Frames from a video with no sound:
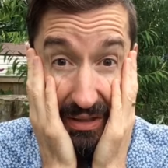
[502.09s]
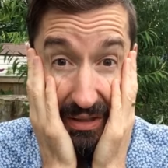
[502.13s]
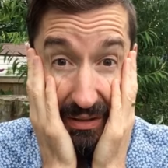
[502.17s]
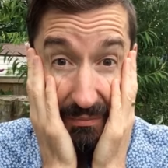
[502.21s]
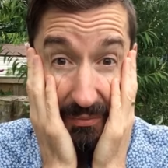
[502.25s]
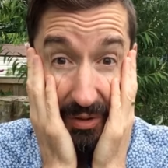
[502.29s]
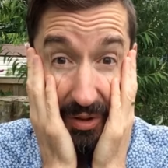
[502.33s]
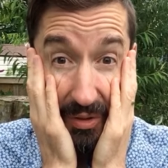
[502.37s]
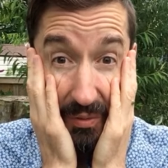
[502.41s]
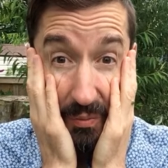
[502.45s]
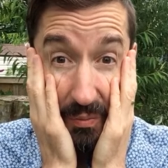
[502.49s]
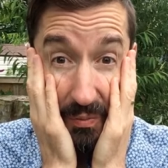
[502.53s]

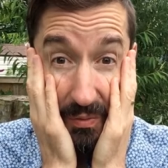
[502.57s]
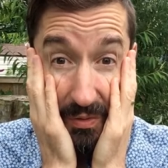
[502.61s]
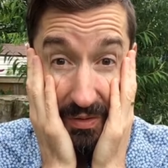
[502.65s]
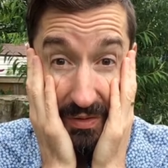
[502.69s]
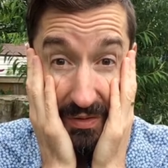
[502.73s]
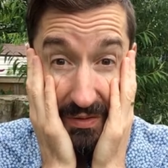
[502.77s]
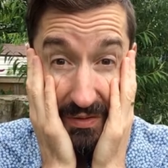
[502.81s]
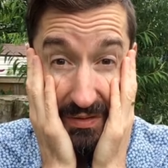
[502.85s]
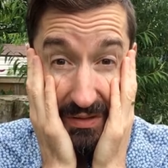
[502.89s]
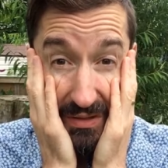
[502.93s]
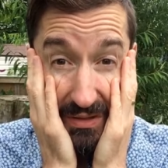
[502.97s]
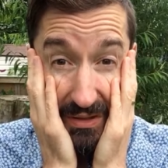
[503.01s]
I'm not
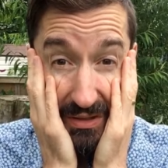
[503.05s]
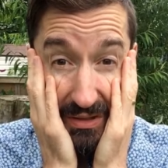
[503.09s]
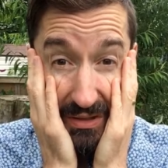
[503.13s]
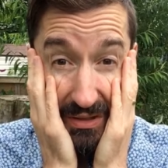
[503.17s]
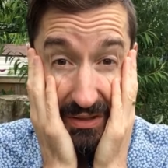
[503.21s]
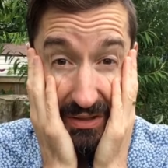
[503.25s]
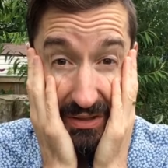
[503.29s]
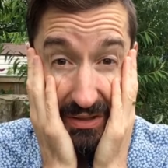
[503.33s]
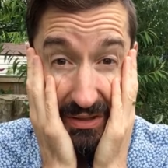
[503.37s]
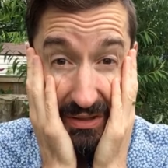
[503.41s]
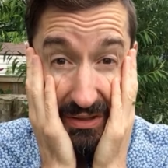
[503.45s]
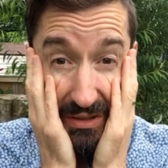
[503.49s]

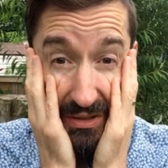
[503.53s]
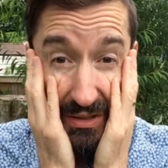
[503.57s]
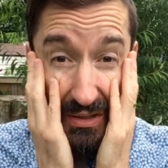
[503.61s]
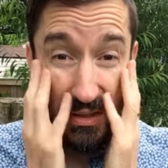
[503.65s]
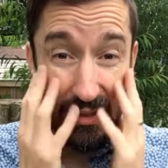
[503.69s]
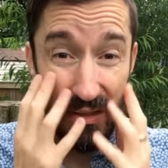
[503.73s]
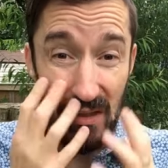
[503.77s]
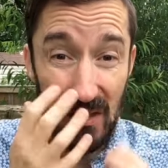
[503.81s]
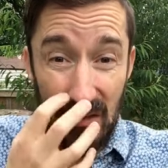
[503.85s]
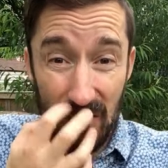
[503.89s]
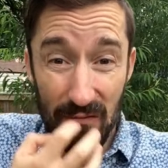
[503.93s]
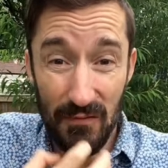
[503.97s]
worthy.
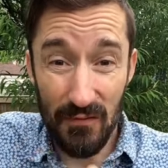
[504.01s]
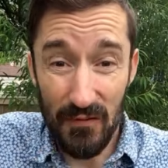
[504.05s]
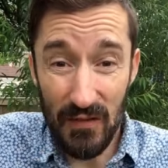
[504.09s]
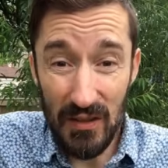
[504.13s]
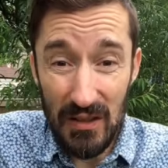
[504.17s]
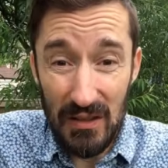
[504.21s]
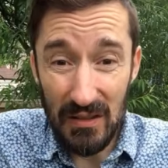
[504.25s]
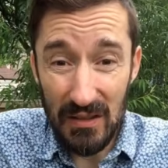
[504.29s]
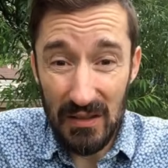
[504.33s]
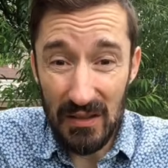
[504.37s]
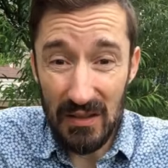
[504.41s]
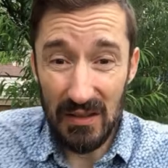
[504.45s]
You can
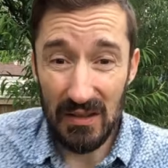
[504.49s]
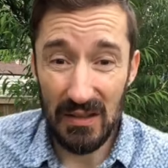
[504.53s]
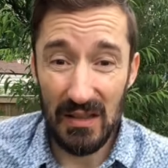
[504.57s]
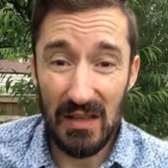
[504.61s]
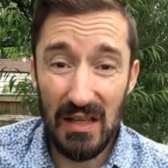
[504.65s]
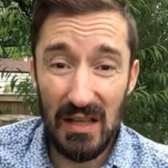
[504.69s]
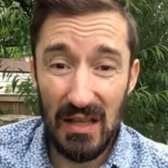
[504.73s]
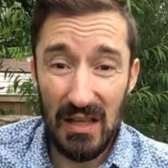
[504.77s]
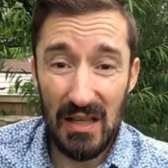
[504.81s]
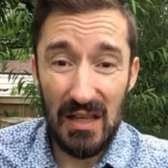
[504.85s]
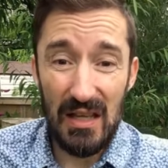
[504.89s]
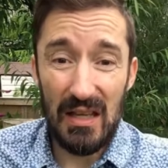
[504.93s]
feel it
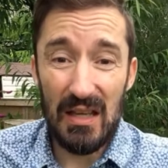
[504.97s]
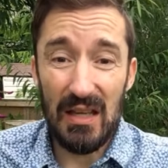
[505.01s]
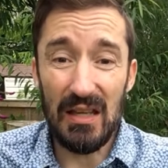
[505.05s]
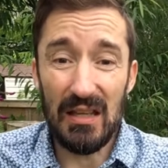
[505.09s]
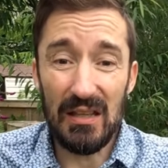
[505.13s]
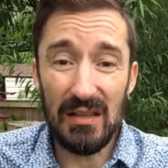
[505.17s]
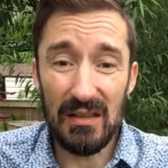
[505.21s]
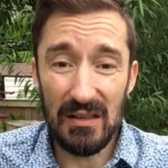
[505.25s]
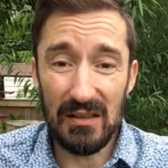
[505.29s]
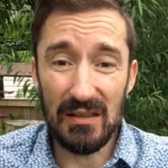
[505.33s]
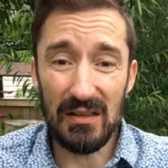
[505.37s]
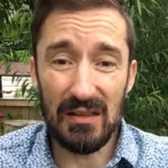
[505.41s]

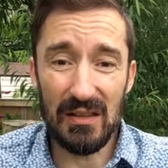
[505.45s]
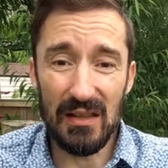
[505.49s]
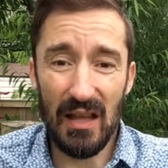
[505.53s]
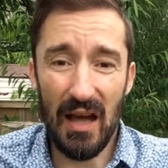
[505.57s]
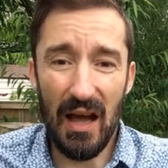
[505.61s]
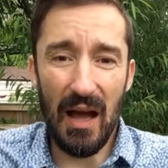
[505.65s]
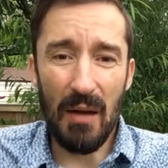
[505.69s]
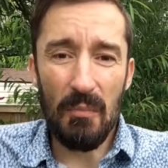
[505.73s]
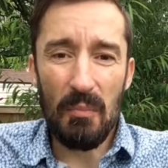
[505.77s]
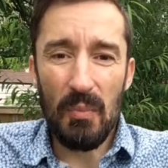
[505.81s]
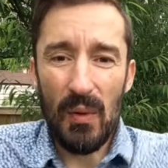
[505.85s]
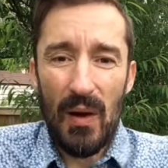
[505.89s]
in
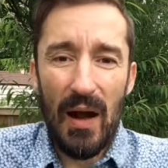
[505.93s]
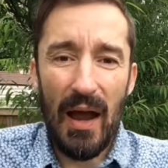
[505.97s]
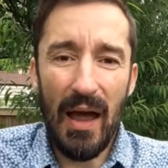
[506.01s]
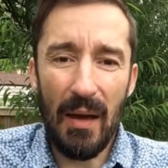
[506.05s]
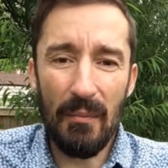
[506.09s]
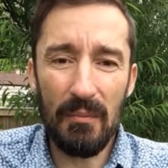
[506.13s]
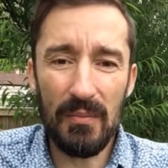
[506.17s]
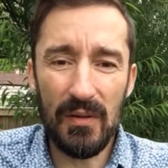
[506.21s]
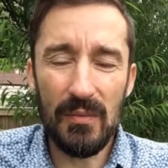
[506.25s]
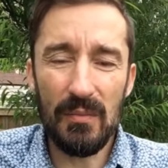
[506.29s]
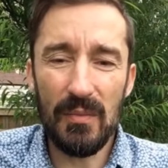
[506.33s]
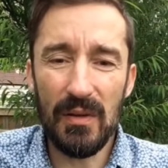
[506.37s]
the upper
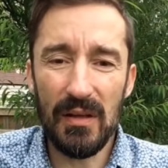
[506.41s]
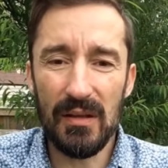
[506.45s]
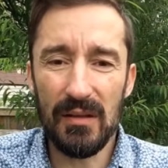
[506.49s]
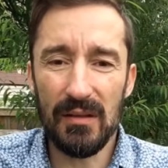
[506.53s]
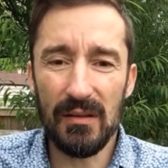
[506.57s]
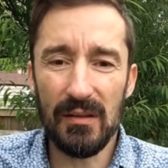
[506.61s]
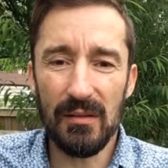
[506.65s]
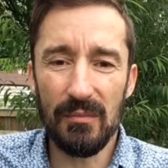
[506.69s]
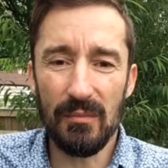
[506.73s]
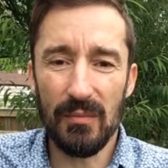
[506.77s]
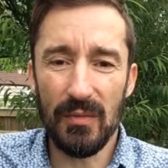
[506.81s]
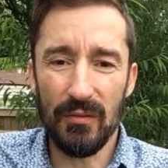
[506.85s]

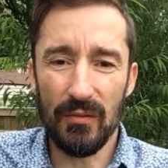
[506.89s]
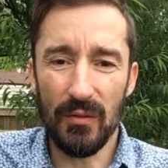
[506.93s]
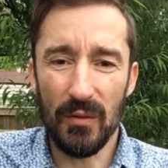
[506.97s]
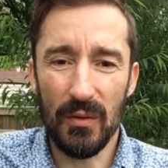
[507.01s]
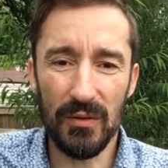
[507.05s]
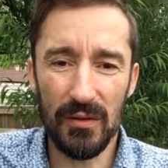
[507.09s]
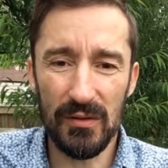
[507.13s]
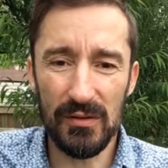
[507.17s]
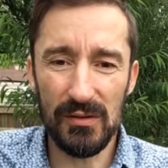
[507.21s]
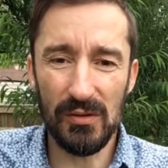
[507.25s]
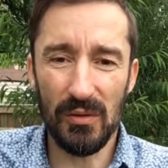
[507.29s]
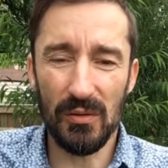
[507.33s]
abdomen
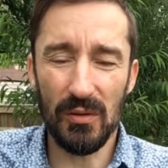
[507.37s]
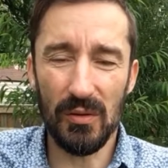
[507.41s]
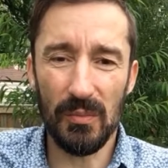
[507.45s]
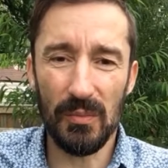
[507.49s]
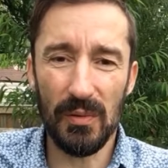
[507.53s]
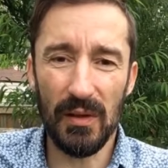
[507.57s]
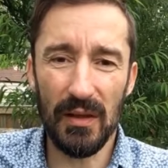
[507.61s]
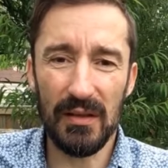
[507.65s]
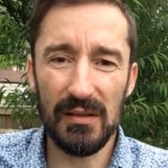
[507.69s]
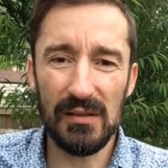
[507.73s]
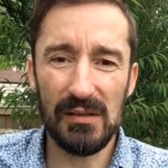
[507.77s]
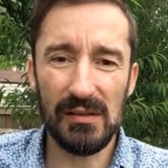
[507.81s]
before the solar
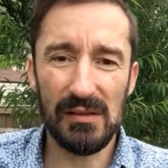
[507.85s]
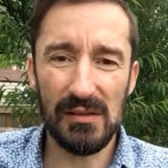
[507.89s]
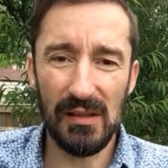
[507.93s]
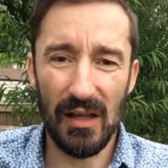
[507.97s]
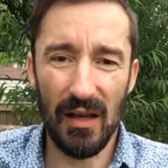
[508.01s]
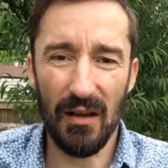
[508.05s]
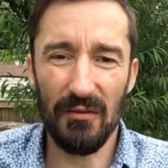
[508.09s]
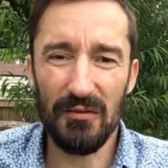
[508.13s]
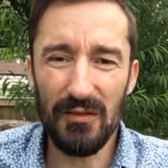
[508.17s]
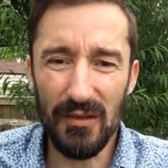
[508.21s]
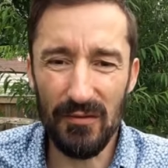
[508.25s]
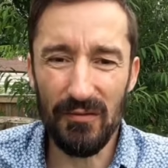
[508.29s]
plexus.
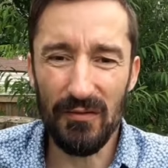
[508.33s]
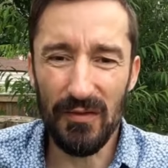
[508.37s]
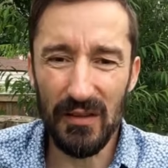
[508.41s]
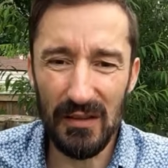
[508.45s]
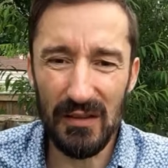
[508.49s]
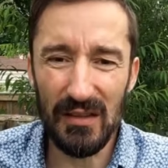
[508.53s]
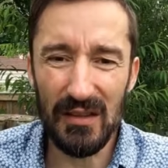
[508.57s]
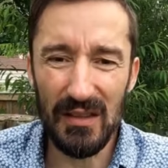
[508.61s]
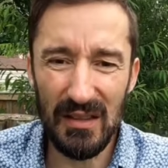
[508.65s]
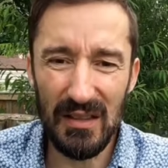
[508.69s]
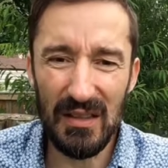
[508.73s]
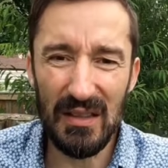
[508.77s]
I often
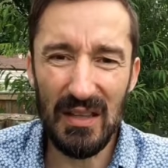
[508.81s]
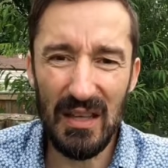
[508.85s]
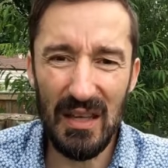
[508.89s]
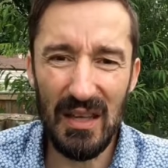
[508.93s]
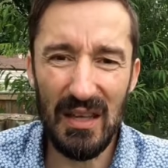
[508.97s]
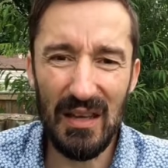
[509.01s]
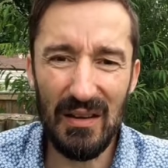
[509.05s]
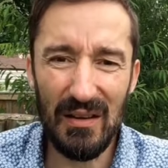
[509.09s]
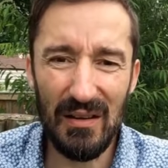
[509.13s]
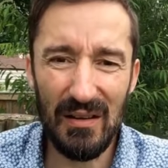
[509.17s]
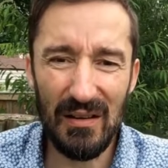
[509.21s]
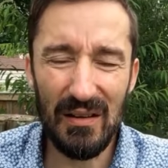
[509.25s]
feel it in
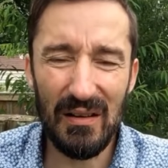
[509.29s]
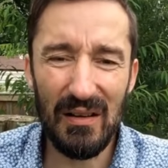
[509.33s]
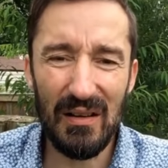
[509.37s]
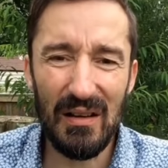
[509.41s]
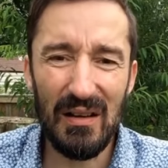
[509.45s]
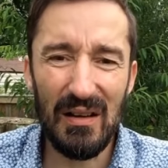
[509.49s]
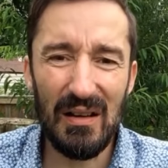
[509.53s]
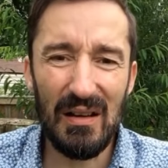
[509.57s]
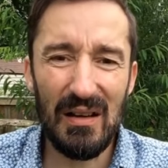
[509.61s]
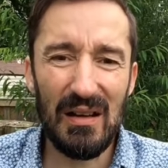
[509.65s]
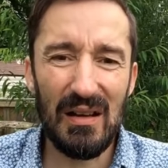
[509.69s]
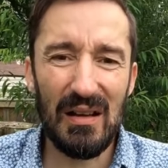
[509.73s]
here.
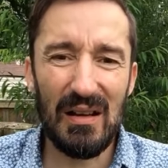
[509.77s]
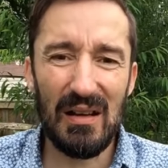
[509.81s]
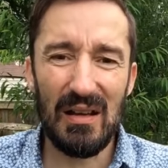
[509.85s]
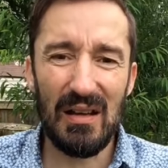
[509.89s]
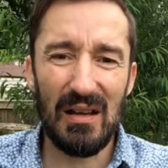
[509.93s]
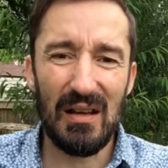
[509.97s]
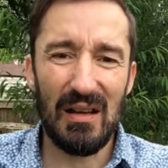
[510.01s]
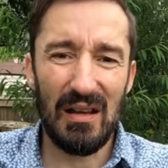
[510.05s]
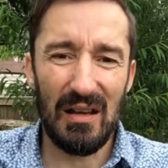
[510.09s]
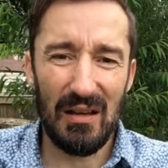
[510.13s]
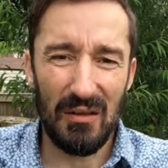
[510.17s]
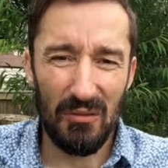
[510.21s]

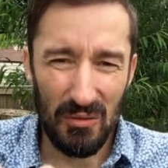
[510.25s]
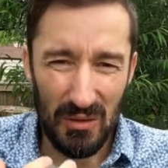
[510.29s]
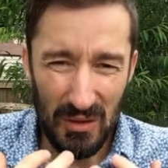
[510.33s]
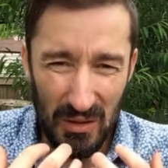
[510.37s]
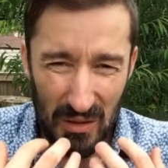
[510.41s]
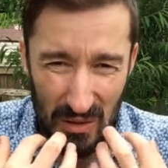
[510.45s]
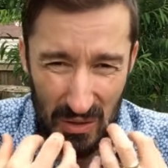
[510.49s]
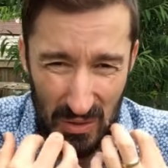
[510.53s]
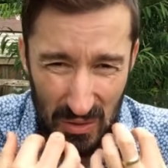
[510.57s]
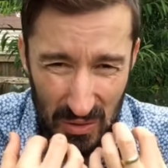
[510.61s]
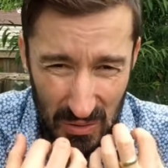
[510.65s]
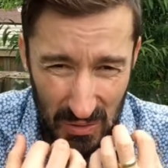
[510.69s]
I want
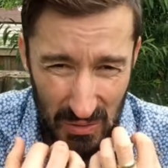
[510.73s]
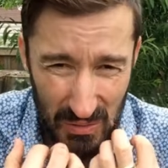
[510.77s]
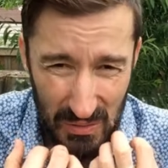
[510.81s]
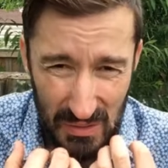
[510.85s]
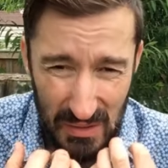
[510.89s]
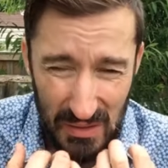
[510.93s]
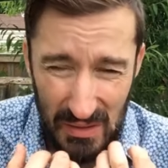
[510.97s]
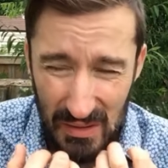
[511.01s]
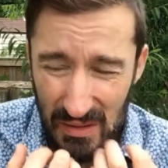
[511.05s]
to curl